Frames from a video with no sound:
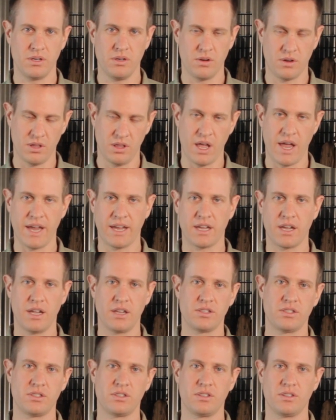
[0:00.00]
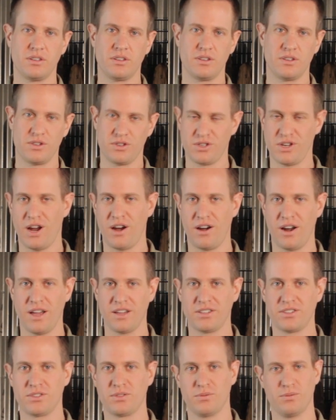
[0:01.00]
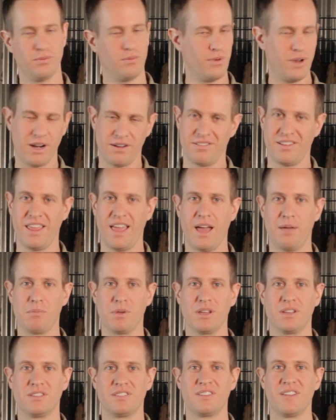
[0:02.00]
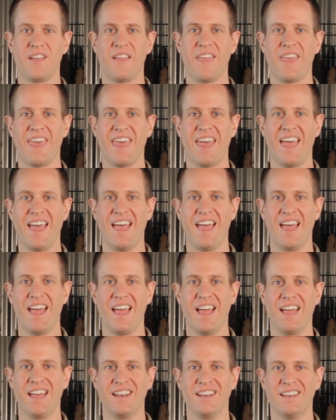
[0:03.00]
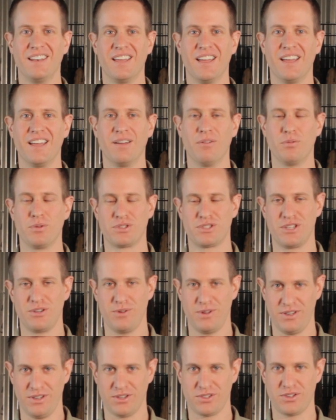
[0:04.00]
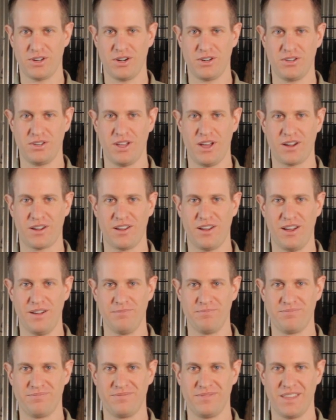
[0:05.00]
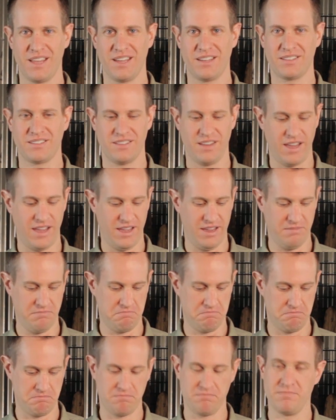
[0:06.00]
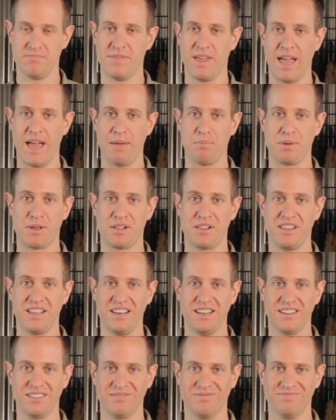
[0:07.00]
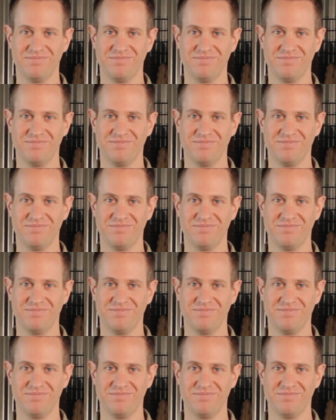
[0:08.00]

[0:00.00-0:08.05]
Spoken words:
You can like us, share us, whatever that means, and we'll see you at dealsergeant.com. Thanks, and happy cleaning.